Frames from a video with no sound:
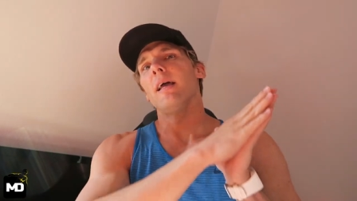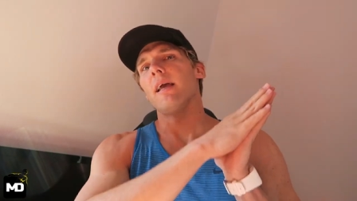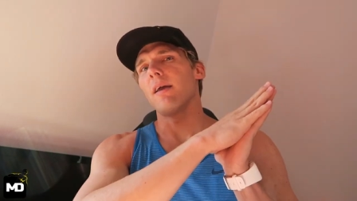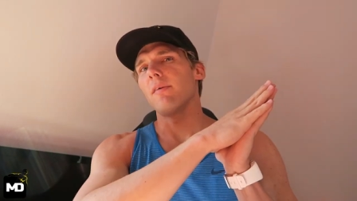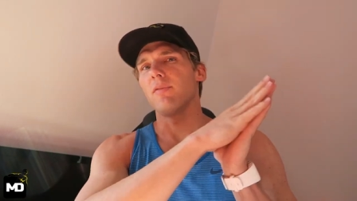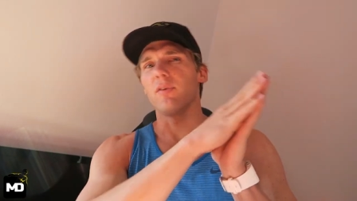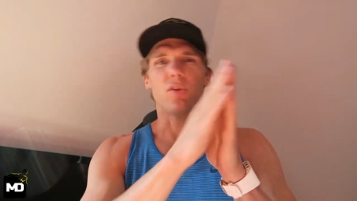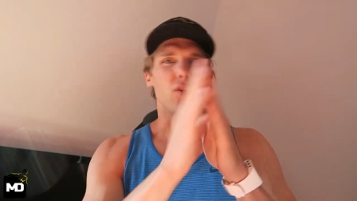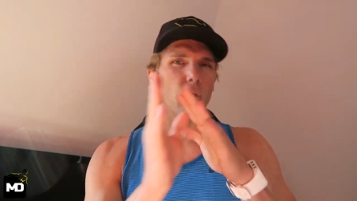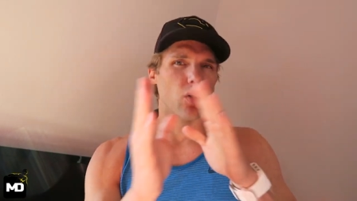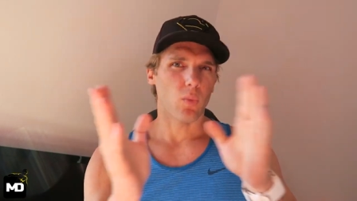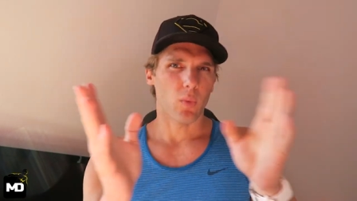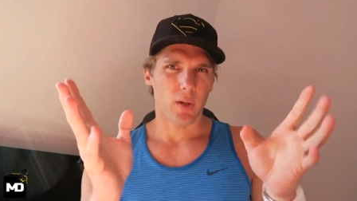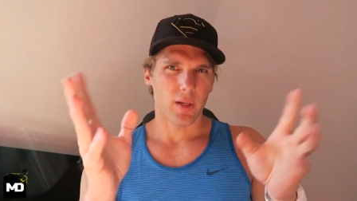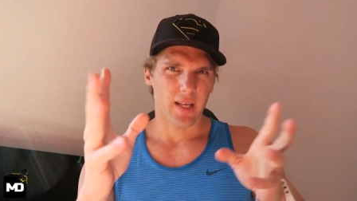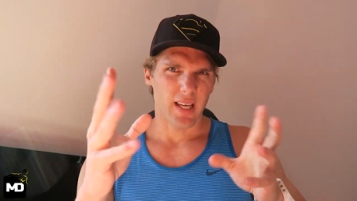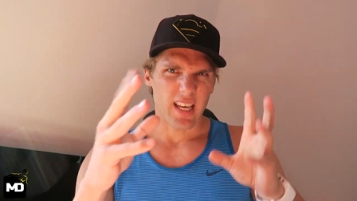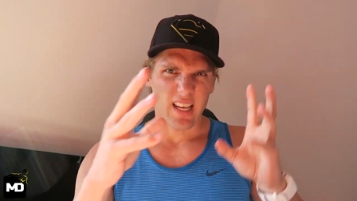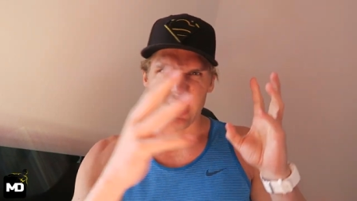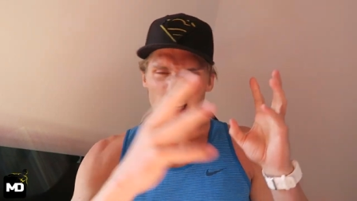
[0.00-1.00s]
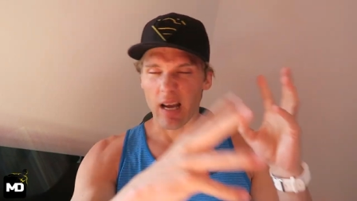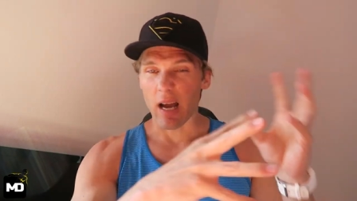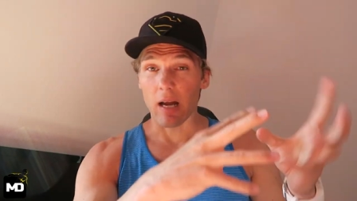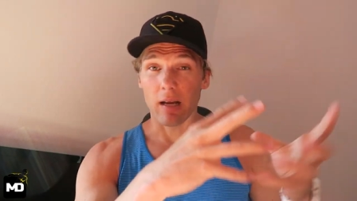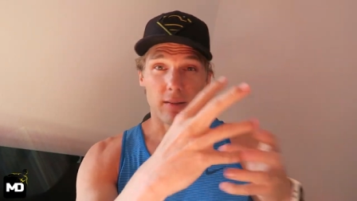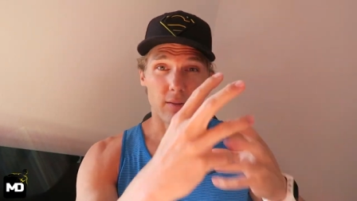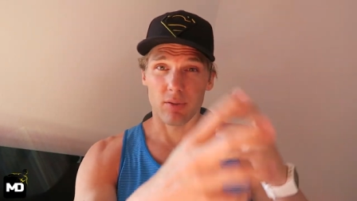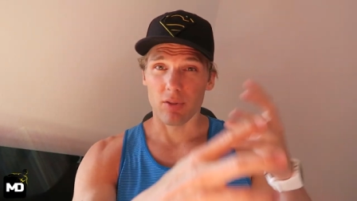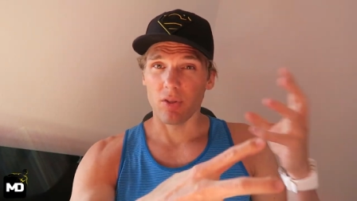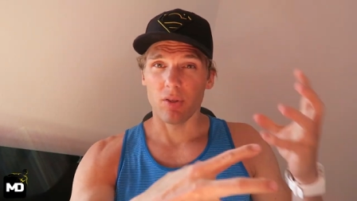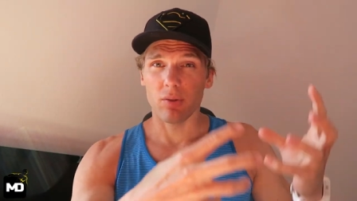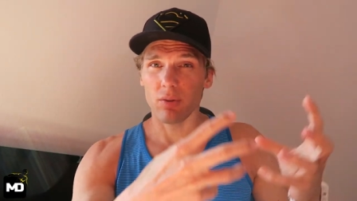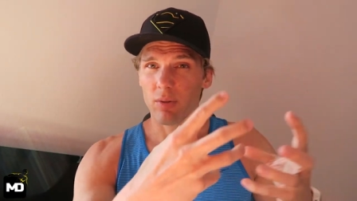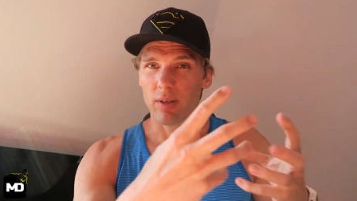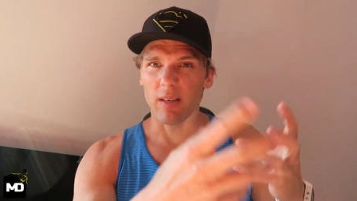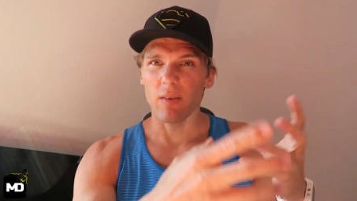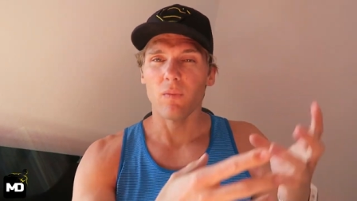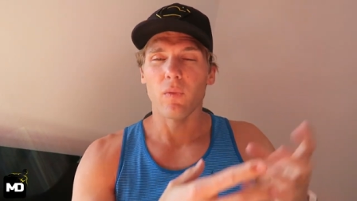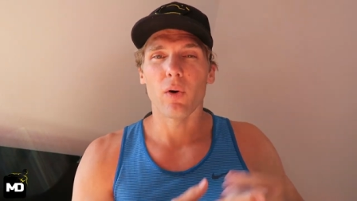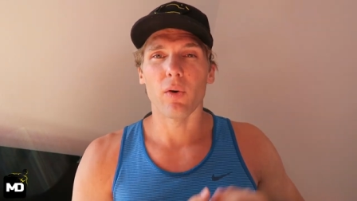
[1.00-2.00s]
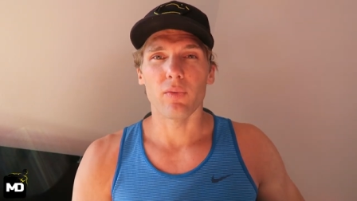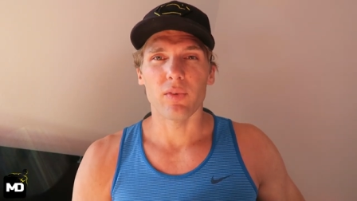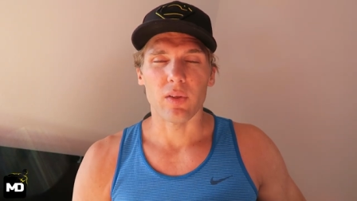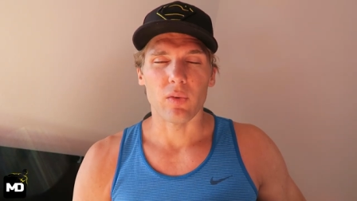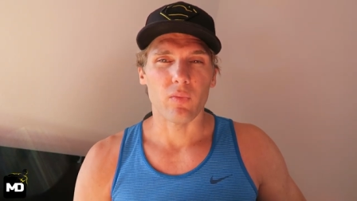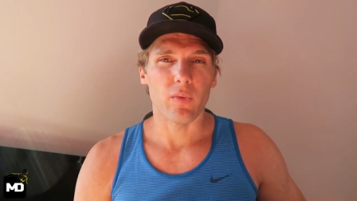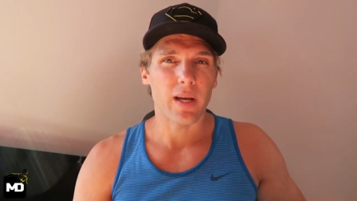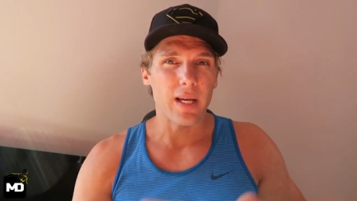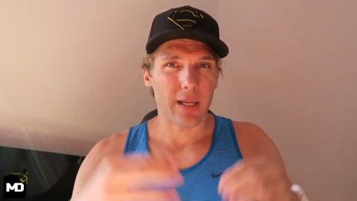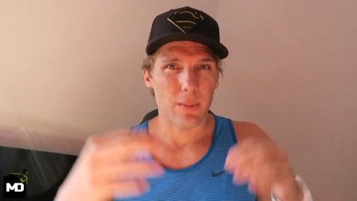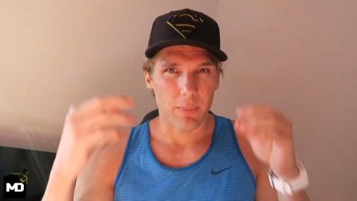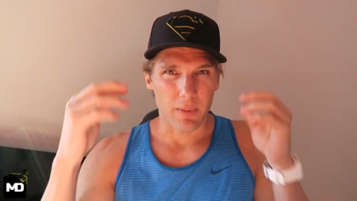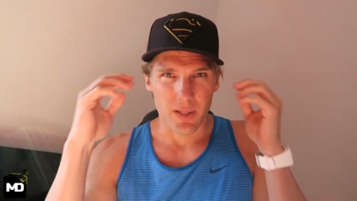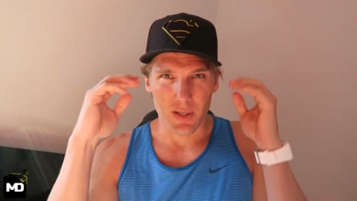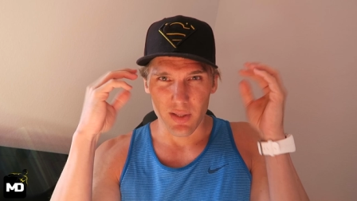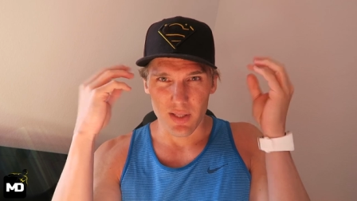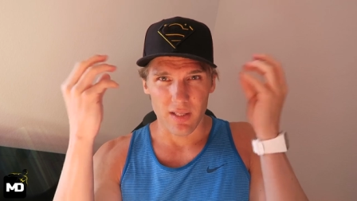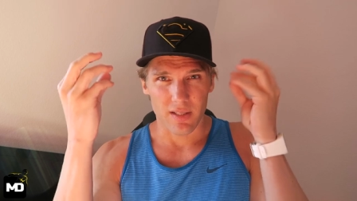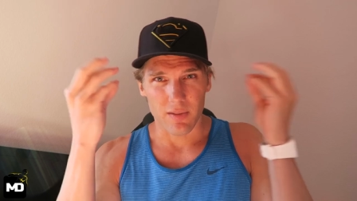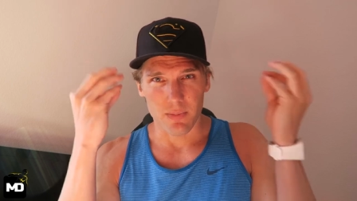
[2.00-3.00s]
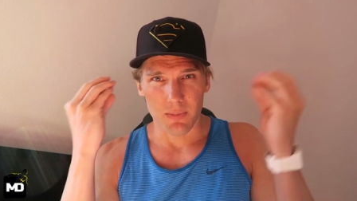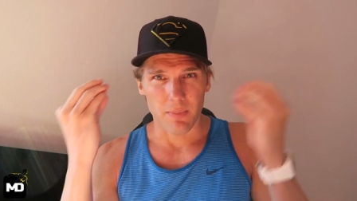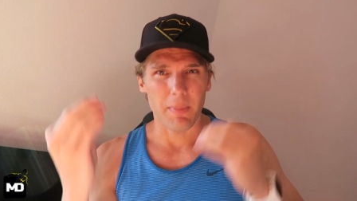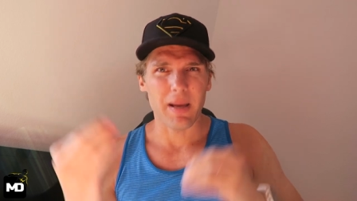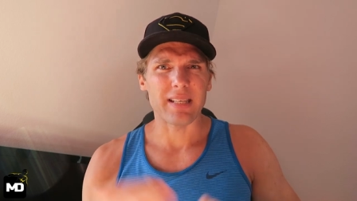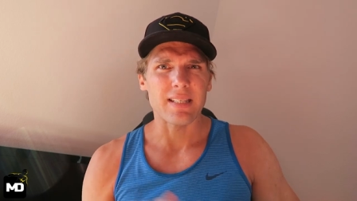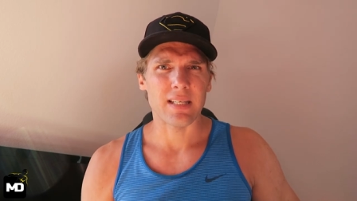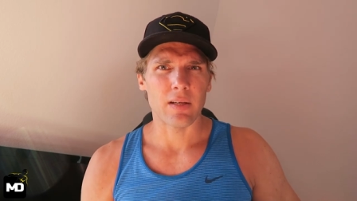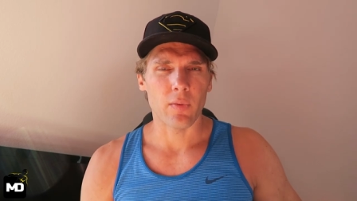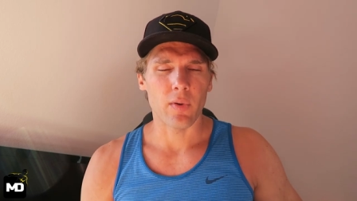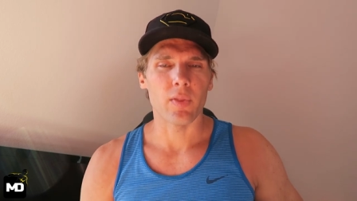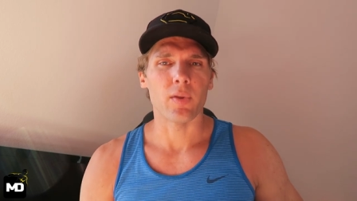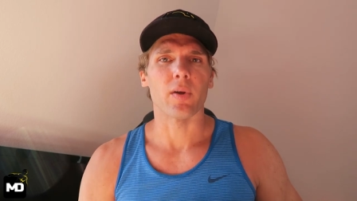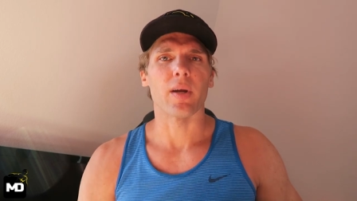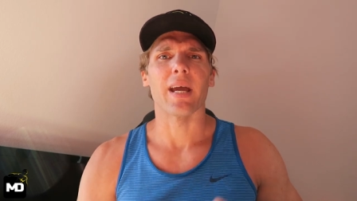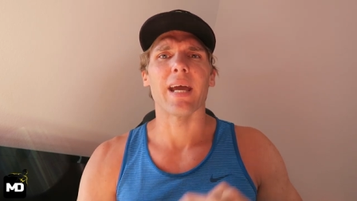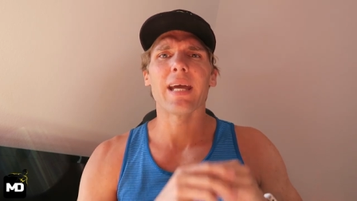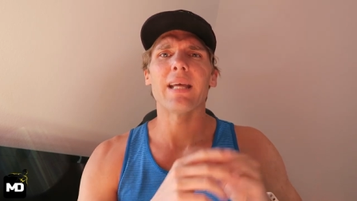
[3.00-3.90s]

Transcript: If you don't want to get too involved in weight because it's messing with your